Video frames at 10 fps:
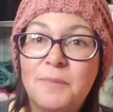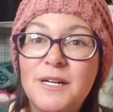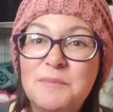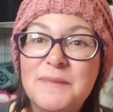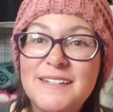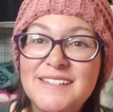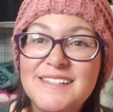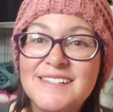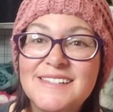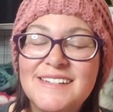purpose
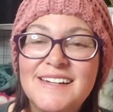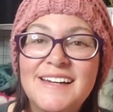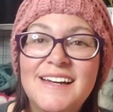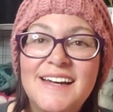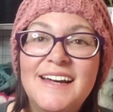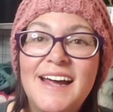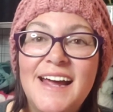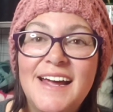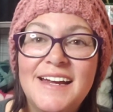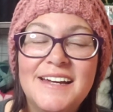
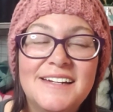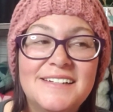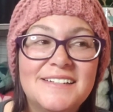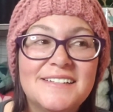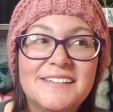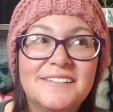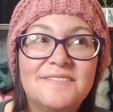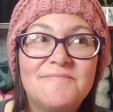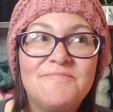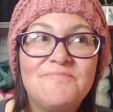and
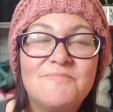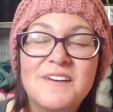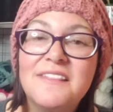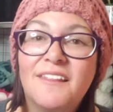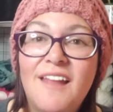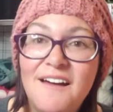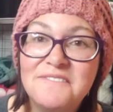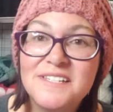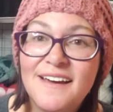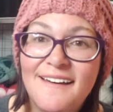with love
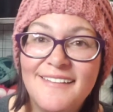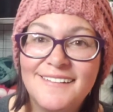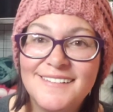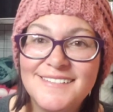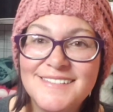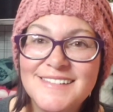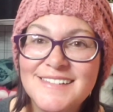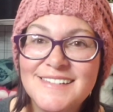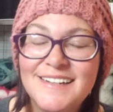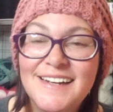to
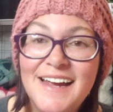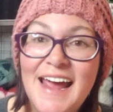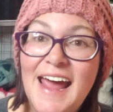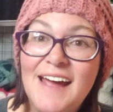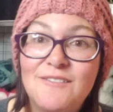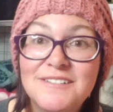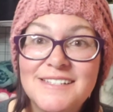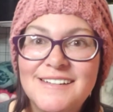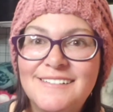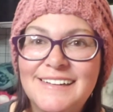others. And we'll
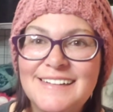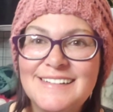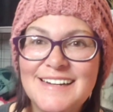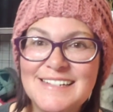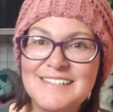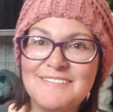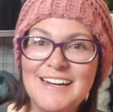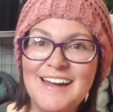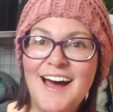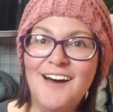see you in the next
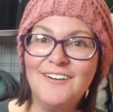video.